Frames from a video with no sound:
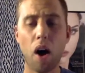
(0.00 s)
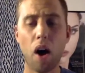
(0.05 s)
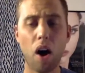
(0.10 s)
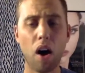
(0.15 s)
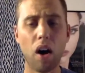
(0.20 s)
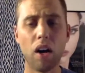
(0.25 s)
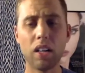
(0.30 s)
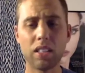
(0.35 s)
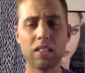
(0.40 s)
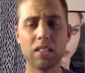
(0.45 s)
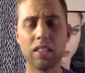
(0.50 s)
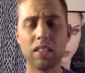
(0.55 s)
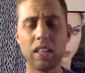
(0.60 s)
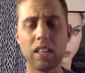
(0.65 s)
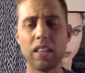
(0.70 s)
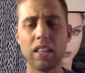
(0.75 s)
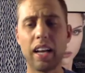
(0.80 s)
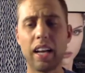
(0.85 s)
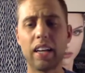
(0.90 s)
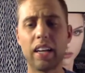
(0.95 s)

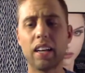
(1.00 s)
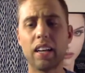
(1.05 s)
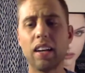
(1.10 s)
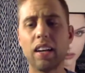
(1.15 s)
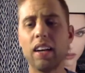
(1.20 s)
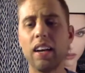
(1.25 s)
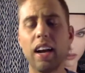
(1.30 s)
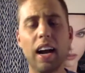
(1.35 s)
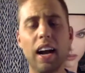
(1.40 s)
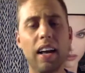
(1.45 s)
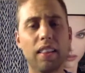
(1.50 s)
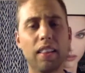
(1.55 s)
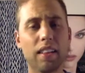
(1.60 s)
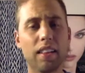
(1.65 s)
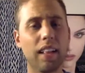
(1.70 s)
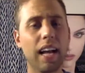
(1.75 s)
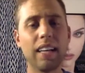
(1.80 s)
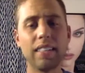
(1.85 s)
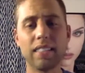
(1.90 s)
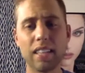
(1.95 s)
honestly, like, the
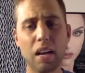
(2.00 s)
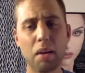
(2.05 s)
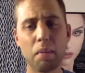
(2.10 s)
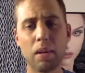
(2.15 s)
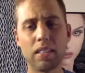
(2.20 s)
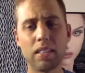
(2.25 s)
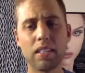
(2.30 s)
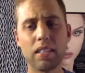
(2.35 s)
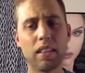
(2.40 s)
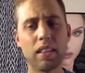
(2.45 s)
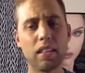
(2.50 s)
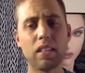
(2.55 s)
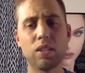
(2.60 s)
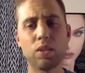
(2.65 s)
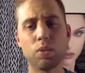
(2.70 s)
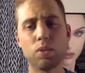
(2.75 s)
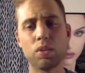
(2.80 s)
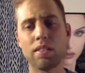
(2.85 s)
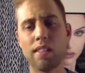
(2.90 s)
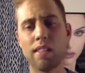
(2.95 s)
last time I said
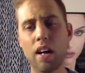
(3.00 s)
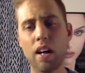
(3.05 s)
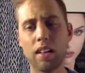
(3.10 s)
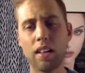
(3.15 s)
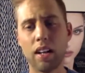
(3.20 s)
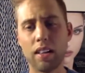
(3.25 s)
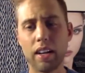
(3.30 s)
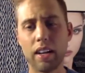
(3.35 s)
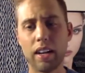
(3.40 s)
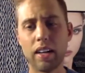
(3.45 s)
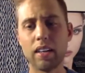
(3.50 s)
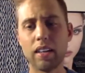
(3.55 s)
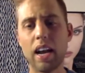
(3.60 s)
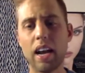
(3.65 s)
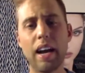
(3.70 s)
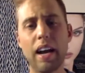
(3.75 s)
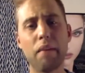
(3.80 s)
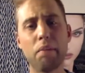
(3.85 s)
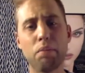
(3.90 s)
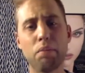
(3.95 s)
this was La La Land.
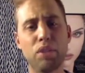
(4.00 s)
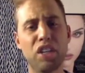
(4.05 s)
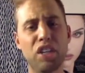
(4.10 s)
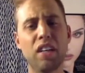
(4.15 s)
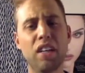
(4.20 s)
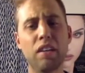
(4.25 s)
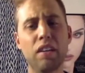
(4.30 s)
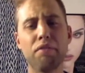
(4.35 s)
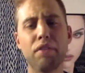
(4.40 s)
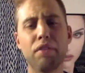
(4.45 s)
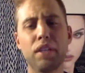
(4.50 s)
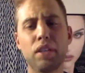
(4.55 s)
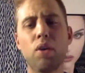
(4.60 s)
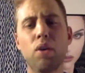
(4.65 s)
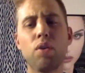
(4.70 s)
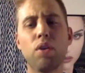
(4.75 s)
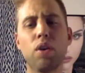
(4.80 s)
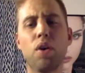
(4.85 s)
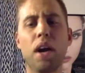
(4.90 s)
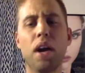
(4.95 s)
I objectively
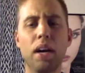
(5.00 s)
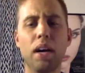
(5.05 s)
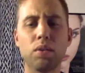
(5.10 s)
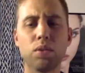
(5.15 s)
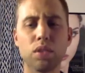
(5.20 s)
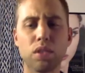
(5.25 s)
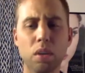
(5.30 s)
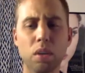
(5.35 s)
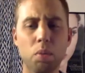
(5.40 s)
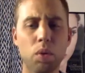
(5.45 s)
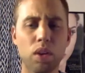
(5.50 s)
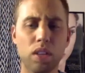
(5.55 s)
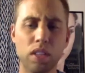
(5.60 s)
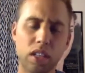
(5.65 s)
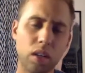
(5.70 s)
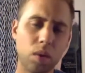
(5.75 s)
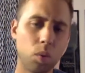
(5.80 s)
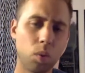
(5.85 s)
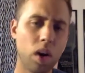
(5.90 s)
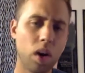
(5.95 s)
don't know how someone
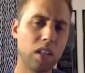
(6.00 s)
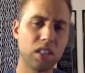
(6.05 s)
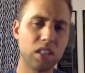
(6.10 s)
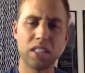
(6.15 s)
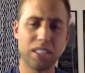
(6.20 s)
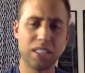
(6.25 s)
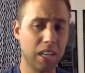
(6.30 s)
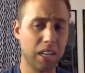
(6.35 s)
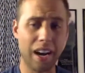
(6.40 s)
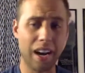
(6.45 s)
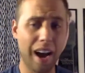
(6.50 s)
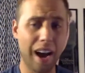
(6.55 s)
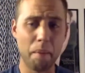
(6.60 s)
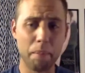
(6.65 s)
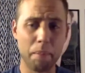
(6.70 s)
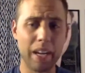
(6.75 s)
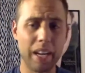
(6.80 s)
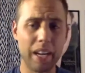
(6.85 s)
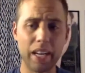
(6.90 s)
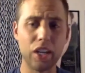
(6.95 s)
can watch this and not
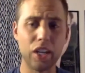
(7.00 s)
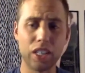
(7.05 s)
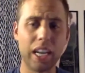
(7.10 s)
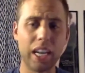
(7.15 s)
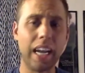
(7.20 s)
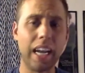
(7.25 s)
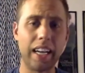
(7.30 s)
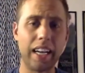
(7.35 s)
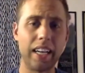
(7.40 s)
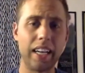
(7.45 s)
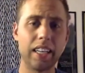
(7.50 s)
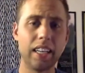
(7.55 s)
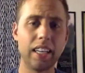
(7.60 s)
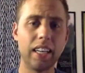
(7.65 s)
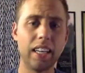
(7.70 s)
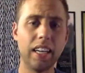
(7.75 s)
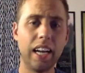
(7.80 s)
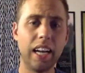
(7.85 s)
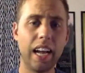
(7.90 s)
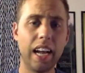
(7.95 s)
be entertained.
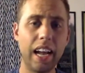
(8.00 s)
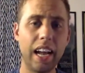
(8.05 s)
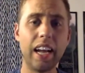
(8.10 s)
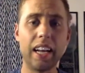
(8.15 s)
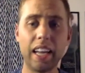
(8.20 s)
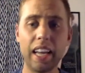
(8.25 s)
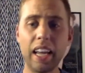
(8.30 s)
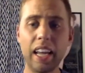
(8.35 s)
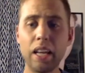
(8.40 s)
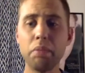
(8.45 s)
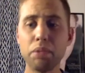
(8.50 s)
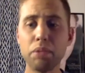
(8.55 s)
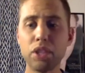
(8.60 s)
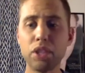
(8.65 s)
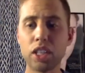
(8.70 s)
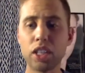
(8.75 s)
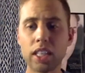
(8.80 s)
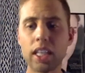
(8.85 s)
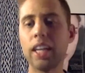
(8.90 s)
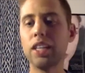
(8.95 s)
It keeps
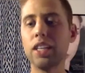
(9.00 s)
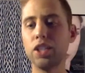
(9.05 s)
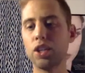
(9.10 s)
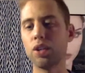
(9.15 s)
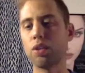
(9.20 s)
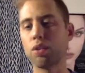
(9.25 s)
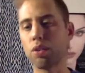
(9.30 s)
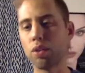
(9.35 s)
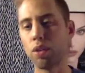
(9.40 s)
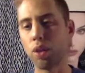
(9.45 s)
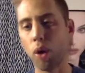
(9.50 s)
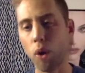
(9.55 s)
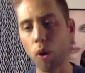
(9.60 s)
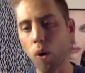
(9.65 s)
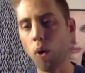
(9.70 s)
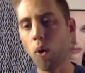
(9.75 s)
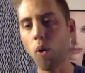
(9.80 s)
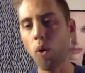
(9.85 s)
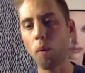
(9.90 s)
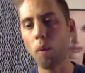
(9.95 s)
your attention through the
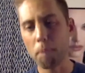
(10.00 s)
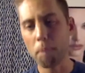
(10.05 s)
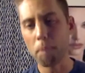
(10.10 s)
whole